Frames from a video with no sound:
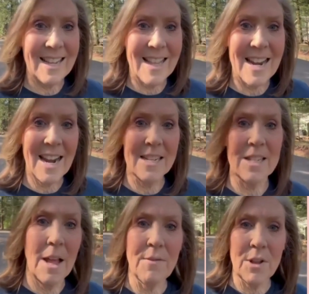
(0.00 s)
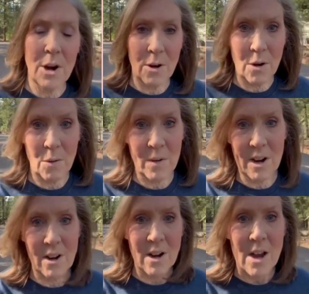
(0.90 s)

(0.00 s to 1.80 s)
the next level in our career,